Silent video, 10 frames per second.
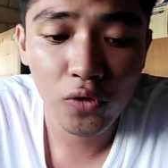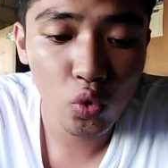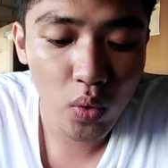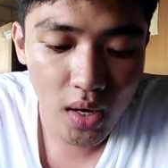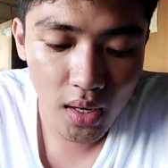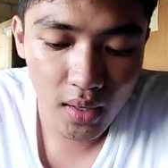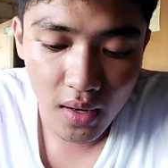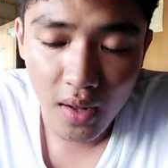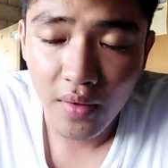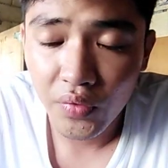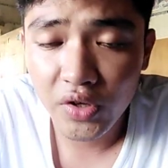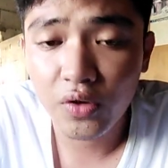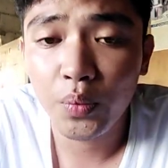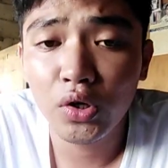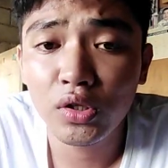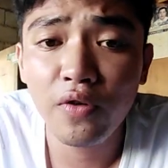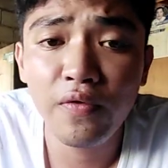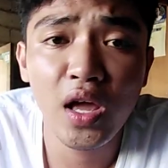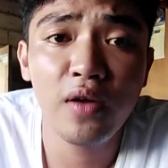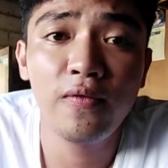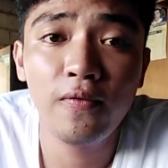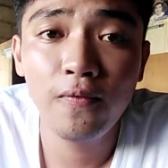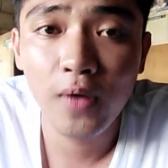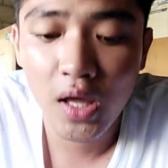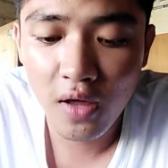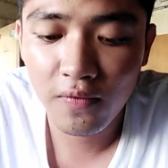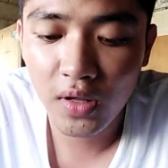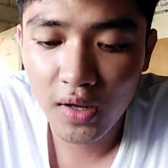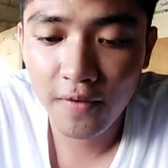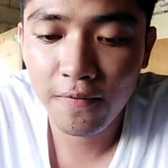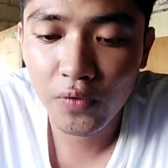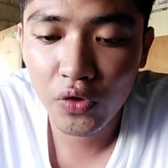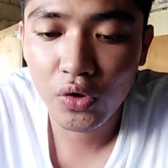So we need the support of heavy lift